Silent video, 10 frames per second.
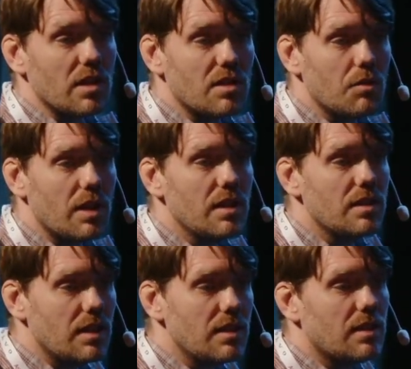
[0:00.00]
So
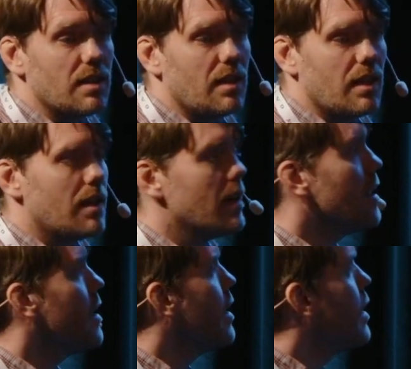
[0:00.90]
this is
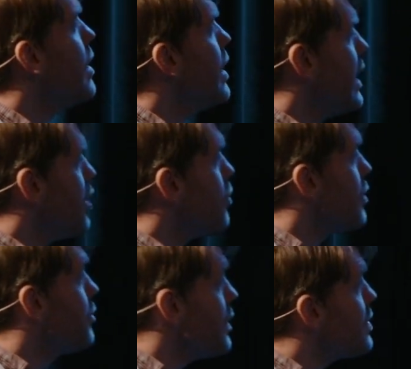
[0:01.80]
in over
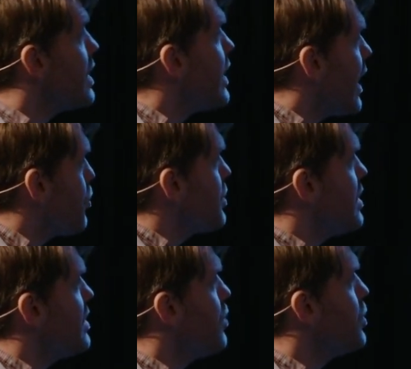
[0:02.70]
15
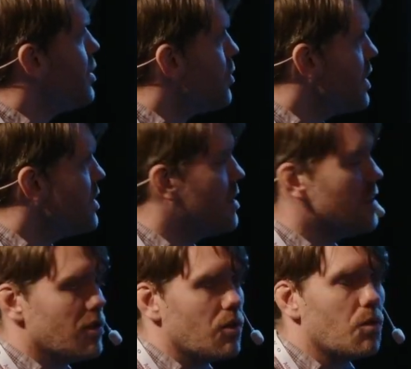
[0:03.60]
languages that we do this.
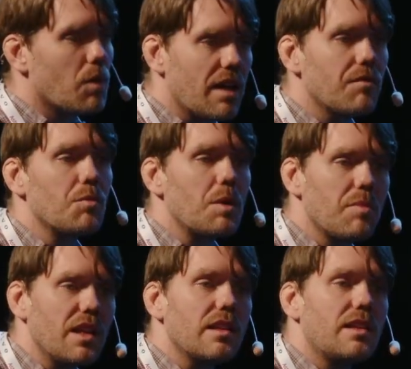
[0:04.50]
So whatever we
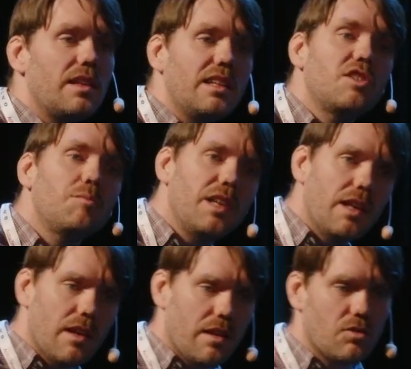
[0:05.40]
build need to
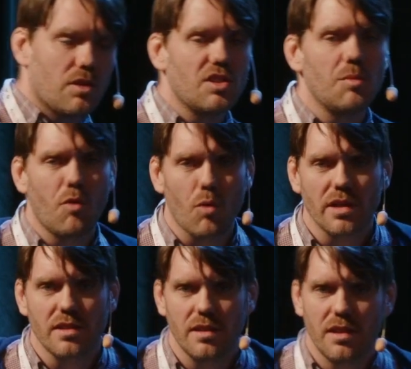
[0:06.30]
be sort of
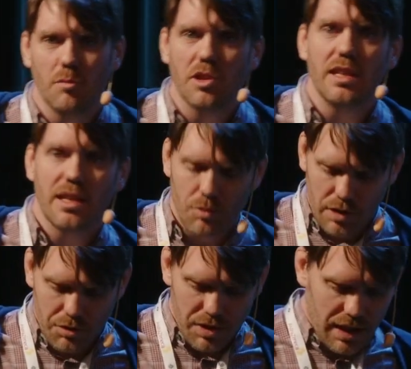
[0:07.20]
support the multilingual
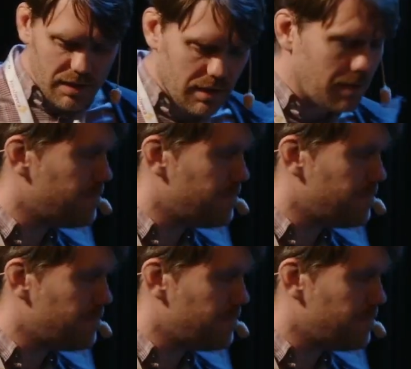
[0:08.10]
use case.